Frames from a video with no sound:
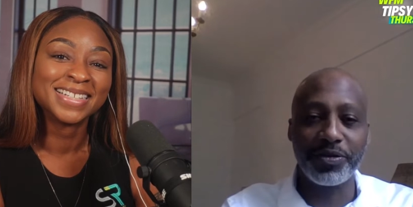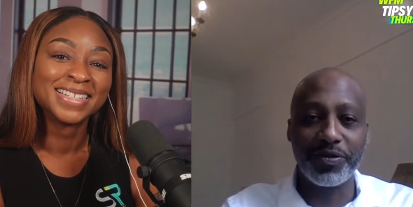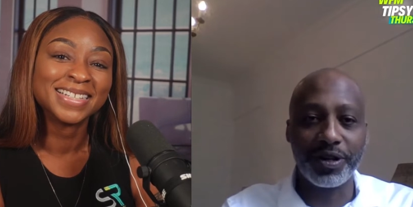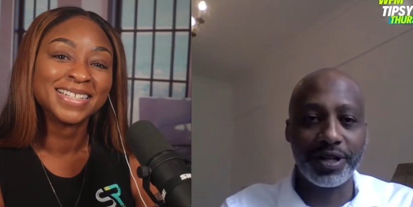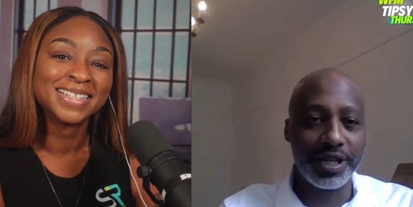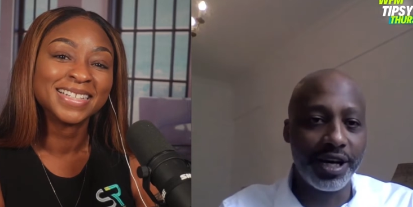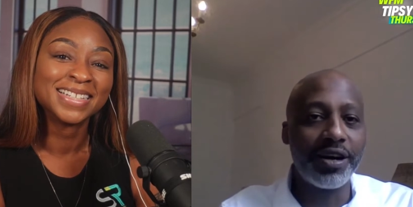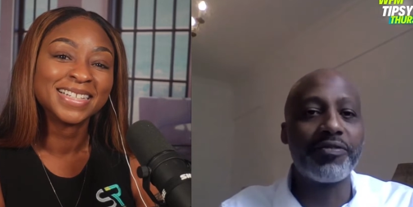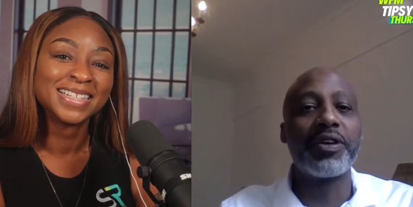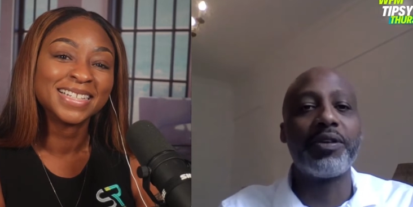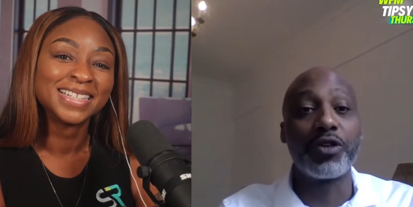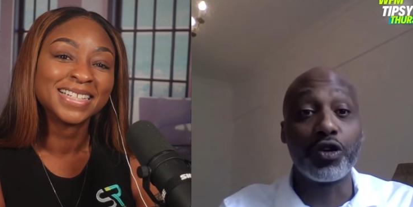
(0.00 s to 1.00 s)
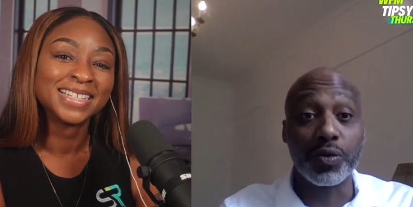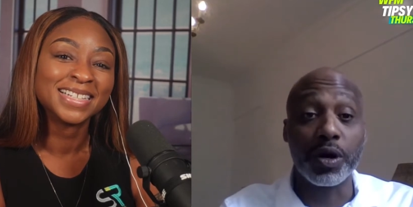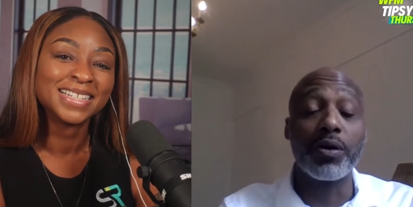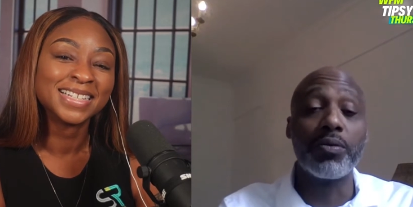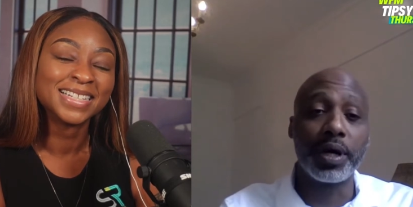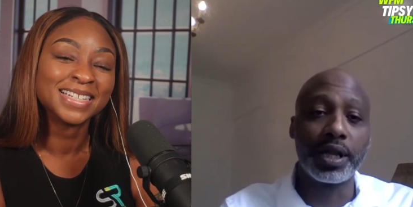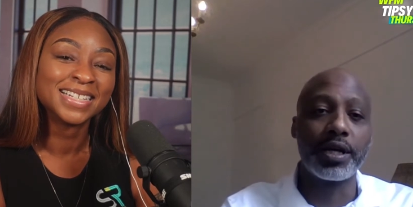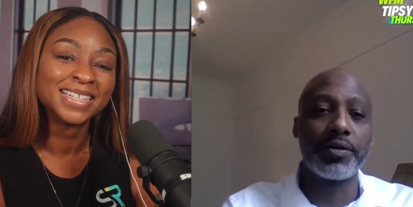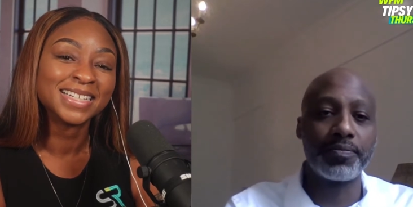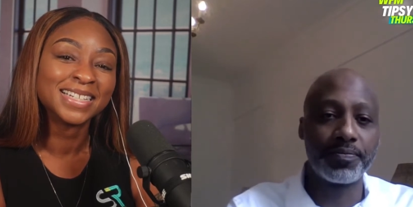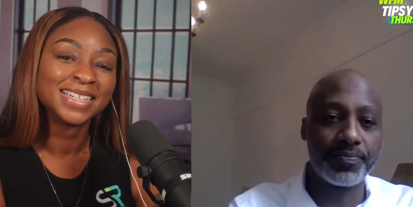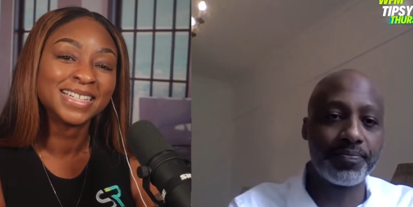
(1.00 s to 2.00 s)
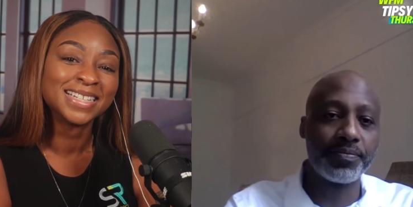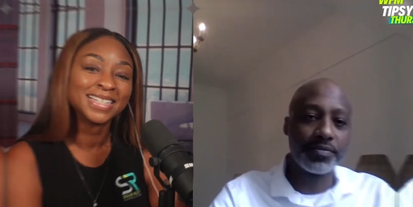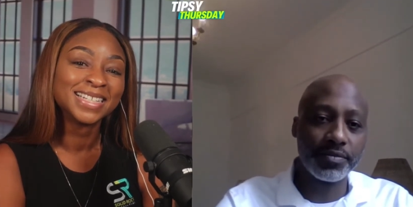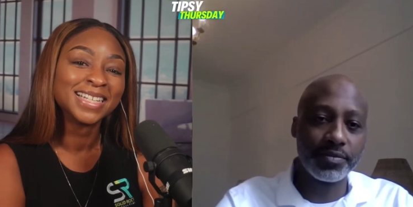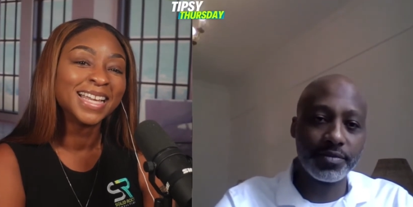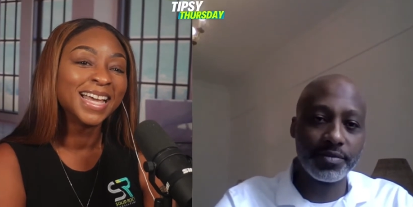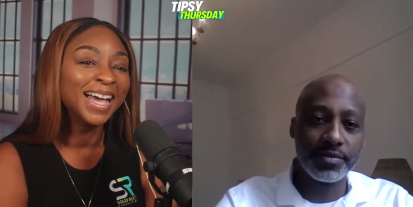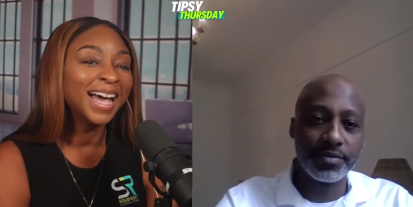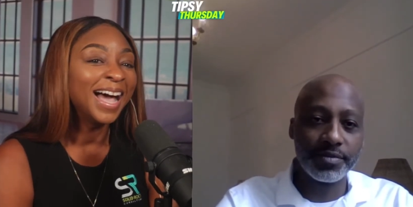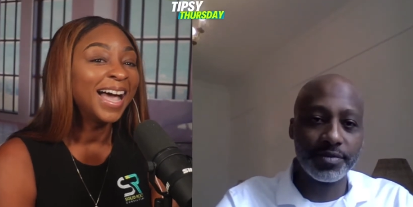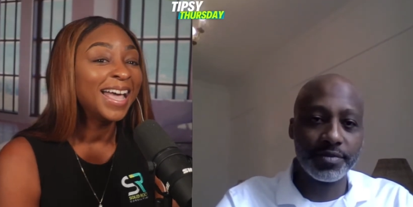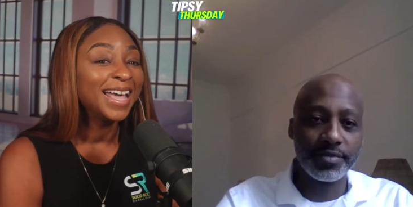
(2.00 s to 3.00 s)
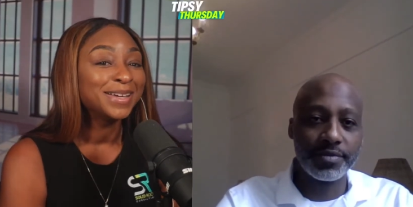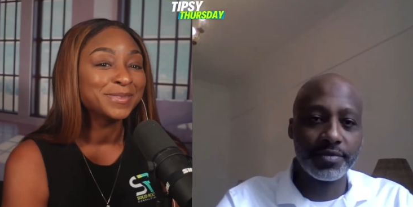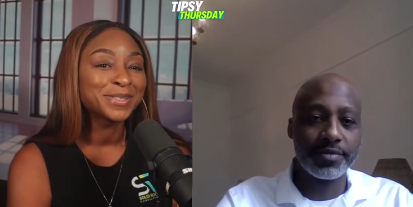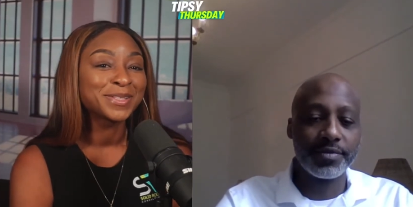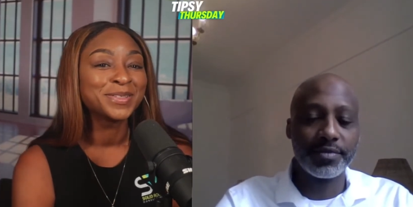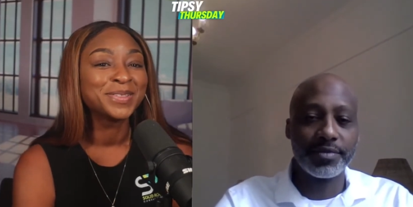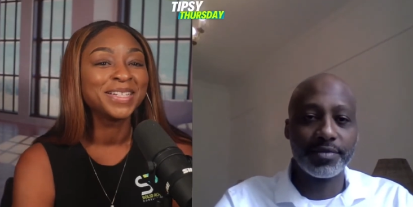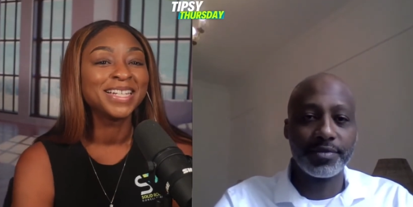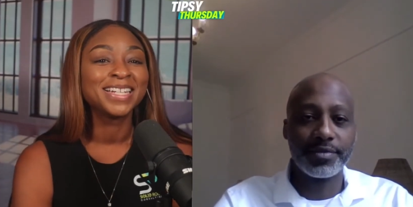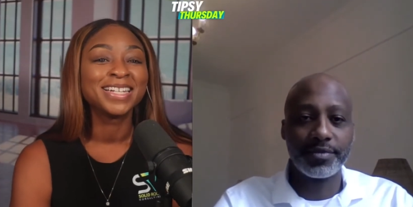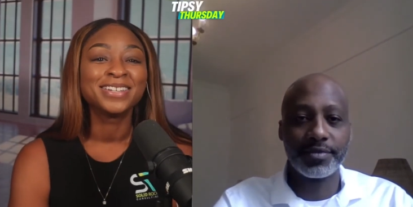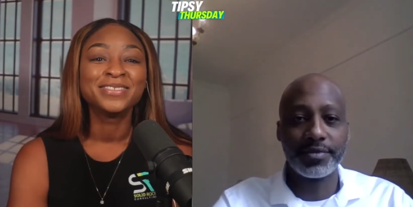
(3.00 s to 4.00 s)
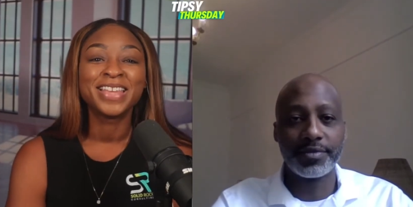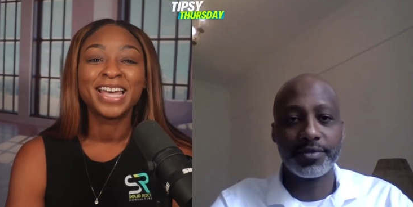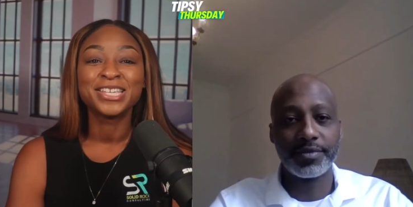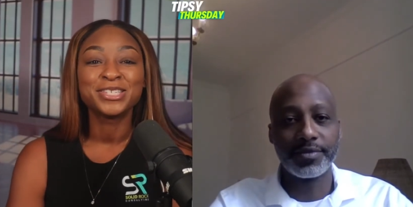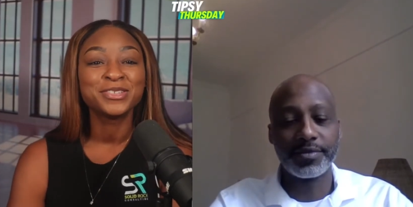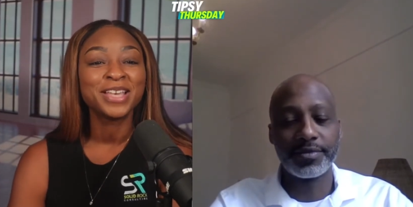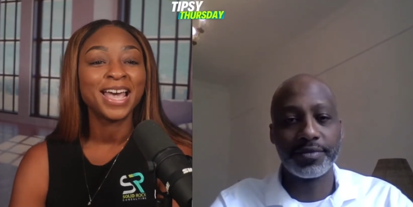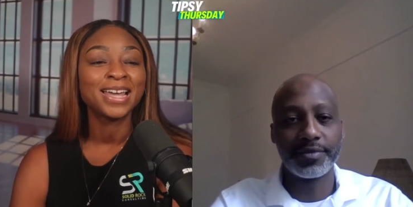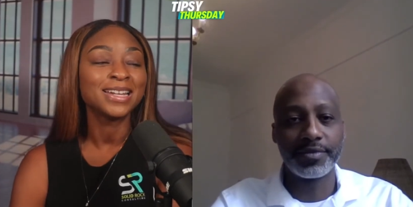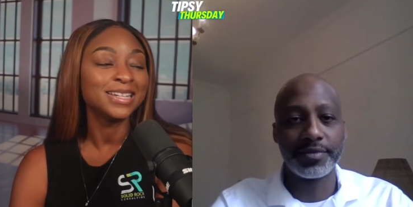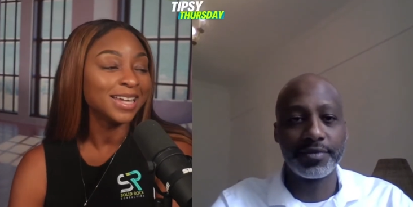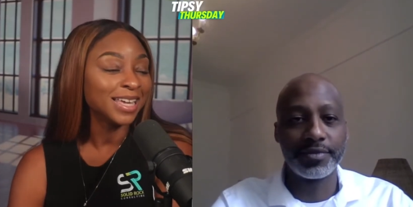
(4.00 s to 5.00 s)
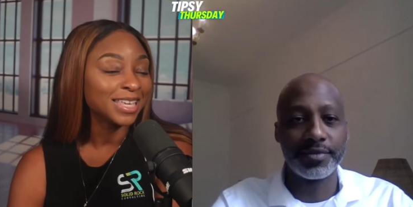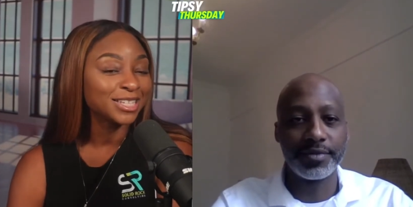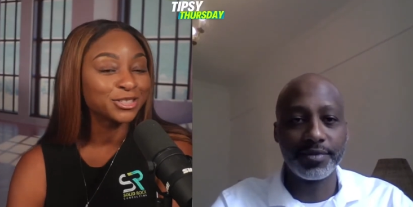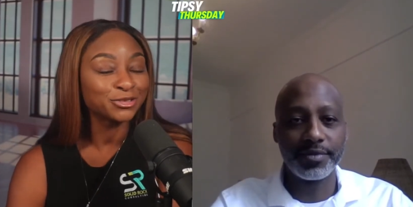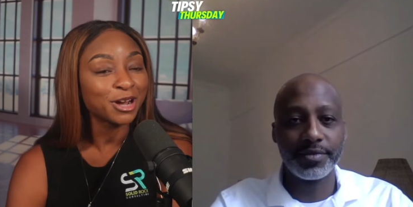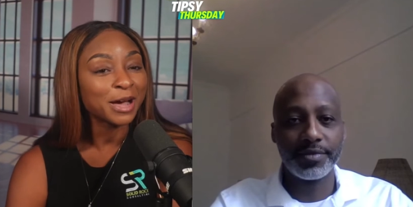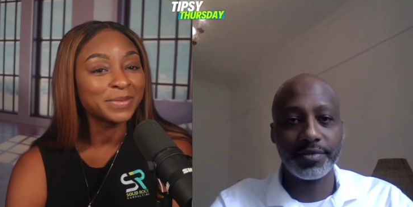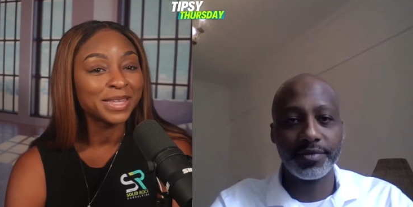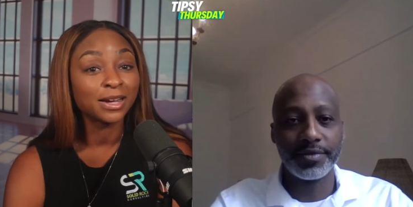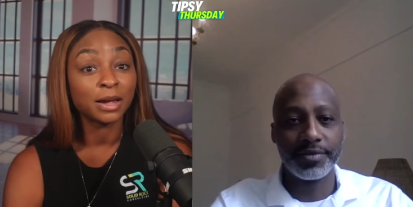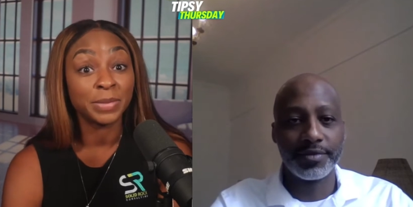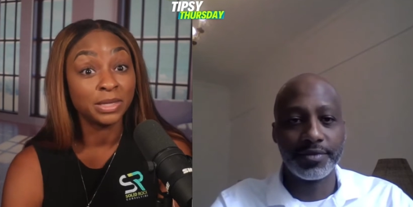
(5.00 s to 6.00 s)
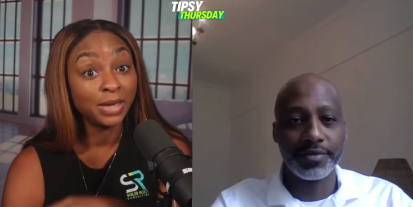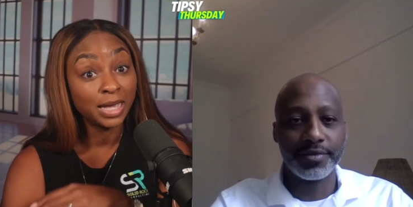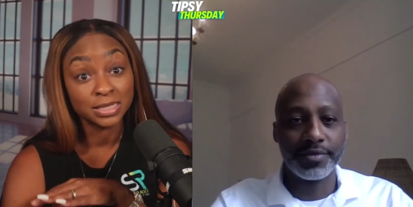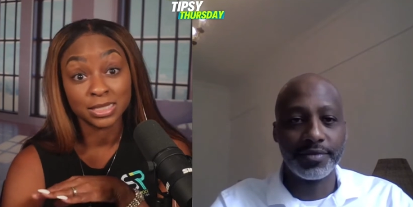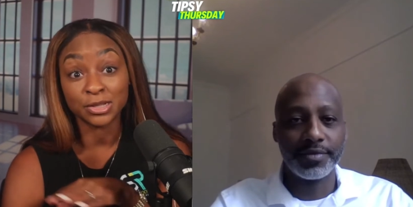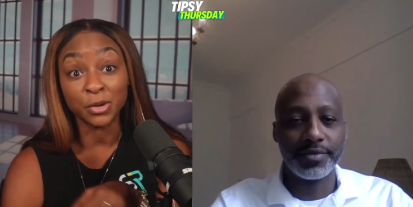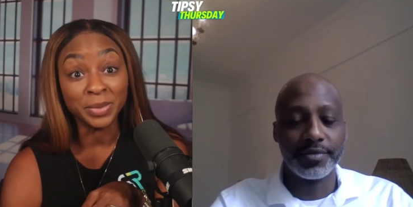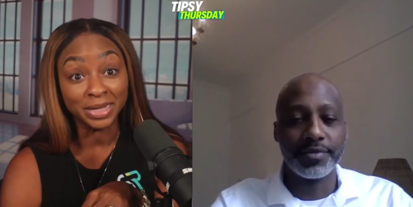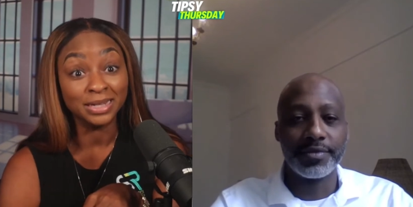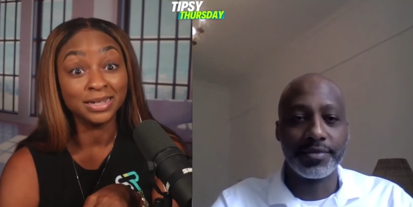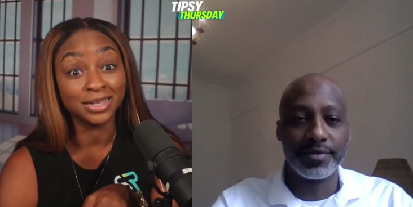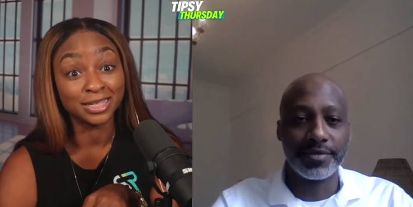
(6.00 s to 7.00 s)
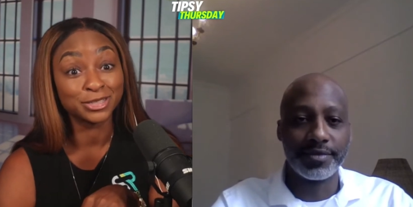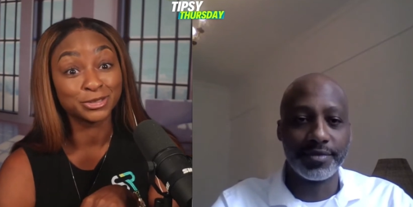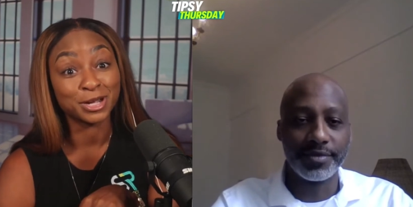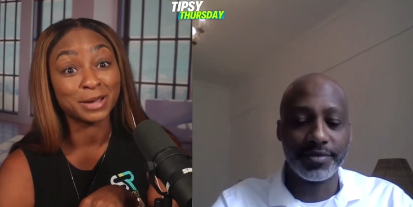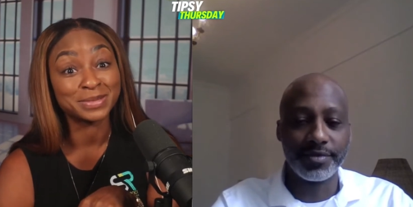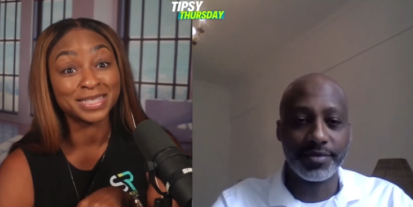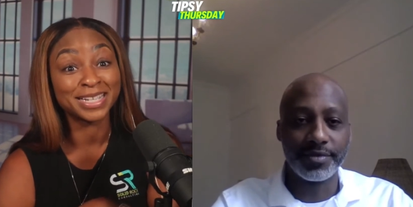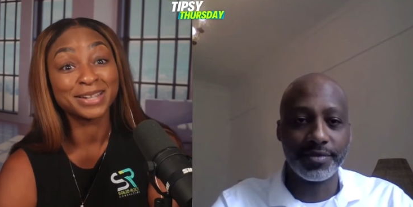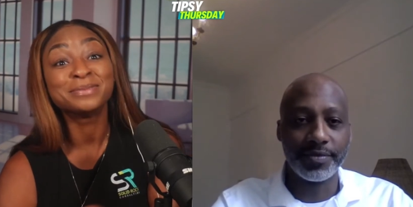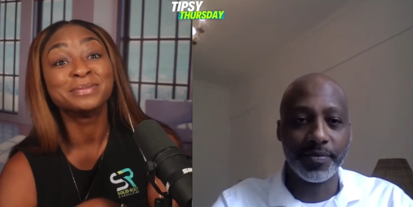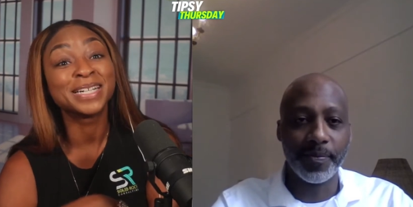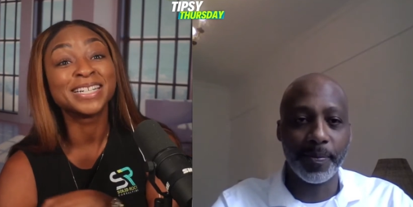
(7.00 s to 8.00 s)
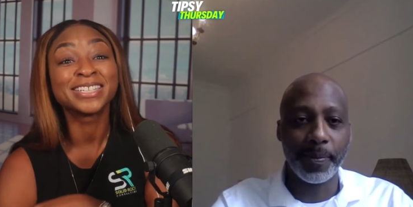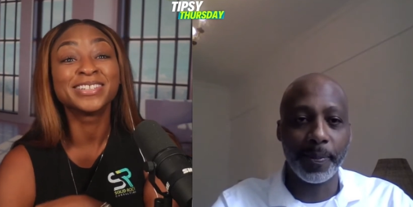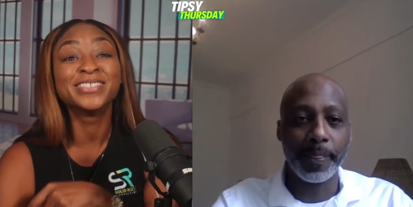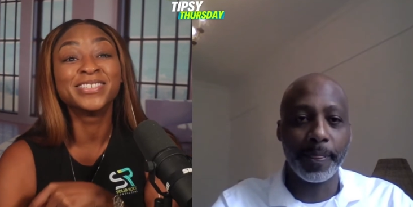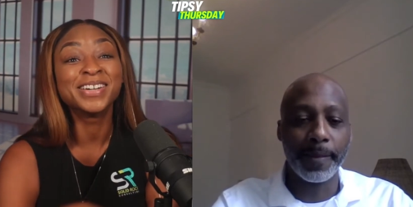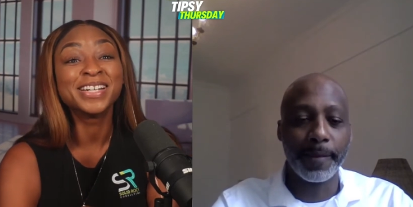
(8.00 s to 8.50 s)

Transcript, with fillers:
Speaker 1: me fall in love and grow with it.
Speaker 2: I absolutely love that. You had a nugget drop there. I mean, you had so many nugget drops there, but the one